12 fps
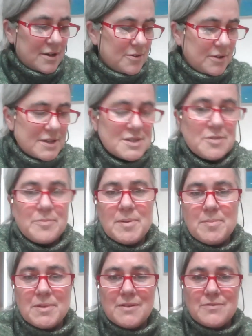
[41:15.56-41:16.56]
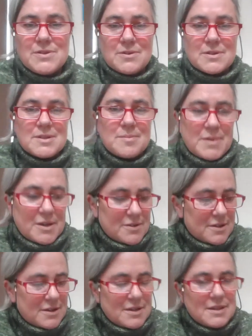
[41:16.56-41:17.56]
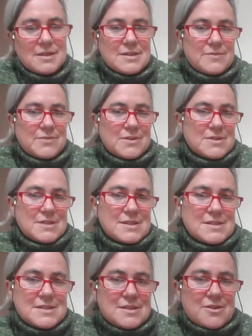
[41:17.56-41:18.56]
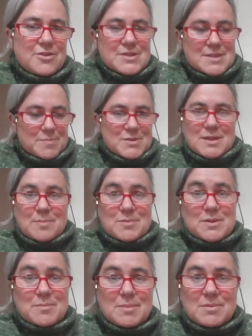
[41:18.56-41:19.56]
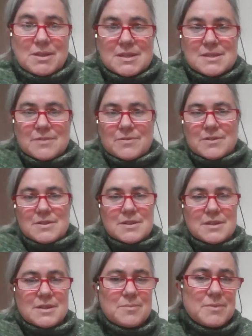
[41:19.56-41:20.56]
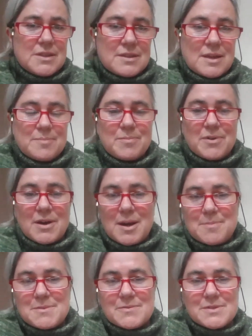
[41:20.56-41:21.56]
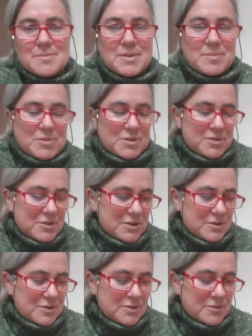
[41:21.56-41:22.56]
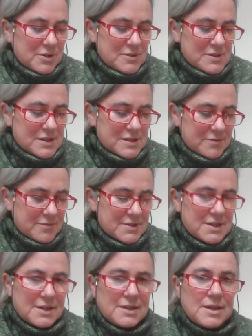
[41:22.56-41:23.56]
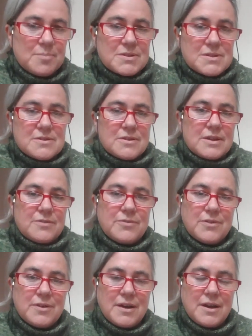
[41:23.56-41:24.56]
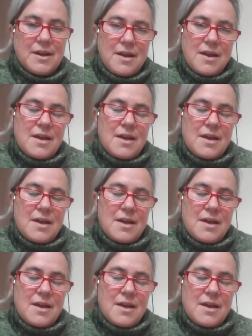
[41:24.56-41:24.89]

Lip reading: I know lots of people have talked about difficulties, or there's a perception maybe that it's difficult to knit with, and perhaps for some people who are using a different technique, but certainly for